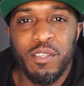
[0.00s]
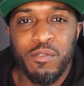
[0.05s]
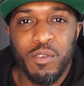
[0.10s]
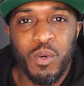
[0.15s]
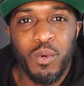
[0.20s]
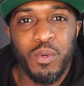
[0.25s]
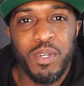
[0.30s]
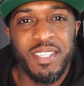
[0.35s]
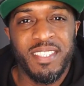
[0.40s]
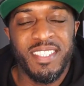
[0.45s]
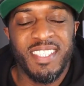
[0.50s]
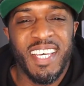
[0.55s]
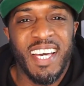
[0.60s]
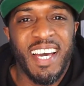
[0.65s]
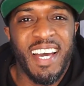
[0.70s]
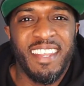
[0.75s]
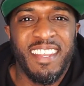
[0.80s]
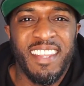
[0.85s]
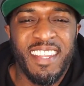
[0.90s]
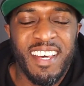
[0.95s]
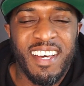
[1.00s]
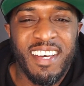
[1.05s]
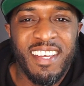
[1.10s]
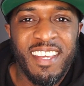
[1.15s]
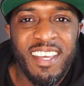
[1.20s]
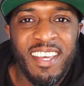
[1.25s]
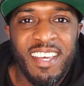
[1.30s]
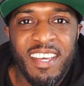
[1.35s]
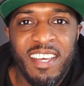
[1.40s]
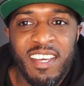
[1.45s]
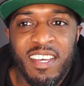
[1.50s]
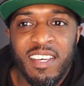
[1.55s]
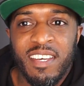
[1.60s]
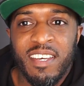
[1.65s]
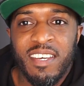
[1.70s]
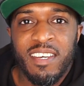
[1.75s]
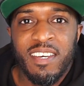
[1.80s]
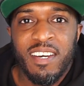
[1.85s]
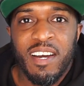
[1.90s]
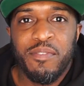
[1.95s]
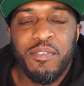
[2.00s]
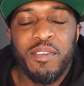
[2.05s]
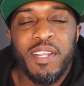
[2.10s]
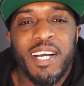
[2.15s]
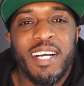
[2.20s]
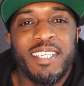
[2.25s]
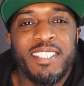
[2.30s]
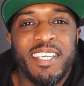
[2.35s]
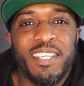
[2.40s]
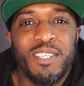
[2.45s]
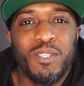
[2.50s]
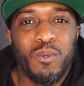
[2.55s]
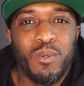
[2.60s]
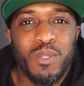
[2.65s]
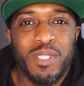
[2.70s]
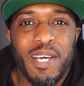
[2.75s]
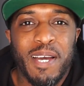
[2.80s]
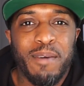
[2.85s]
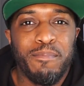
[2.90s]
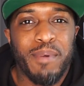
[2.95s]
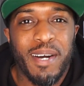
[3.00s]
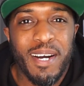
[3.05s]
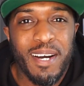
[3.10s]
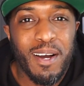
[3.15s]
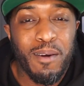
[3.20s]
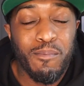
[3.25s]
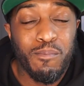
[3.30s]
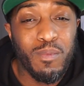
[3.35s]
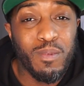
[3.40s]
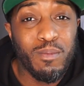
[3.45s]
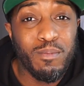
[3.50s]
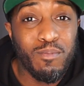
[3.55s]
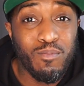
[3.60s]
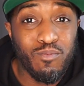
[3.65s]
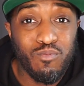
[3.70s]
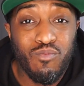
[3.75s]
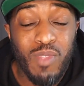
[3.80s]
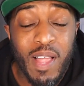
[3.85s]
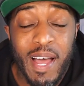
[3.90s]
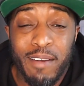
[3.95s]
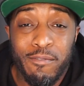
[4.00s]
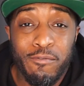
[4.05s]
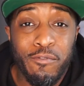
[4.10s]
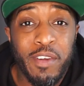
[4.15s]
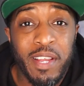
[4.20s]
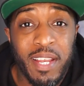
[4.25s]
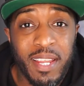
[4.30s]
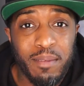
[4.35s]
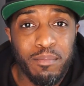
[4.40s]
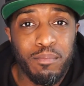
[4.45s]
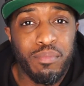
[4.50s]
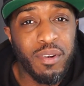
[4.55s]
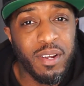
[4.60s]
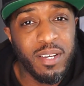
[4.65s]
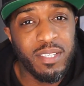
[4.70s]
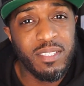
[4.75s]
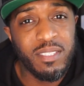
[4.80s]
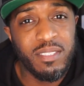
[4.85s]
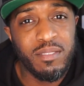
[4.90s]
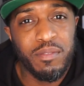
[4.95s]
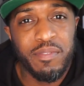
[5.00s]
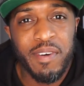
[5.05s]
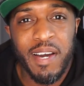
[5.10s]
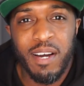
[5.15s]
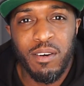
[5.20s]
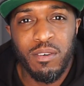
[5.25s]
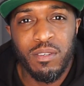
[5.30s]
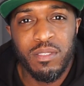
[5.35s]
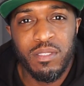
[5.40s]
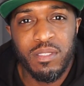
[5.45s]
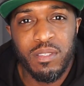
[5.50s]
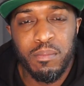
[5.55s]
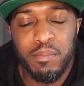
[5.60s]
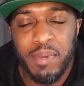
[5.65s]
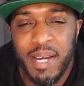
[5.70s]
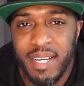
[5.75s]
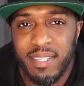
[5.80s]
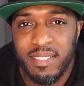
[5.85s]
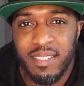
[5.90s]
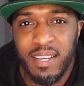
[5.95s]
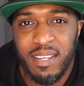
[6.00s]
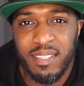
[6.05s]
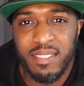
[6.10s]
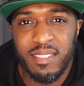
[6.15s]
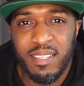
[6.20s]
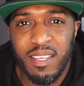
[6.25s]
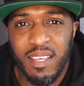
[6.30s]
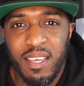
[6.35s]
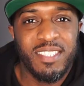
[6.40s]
the recordings and I feel like I say this all the time, but I'm that really impressed with how the mic sounds.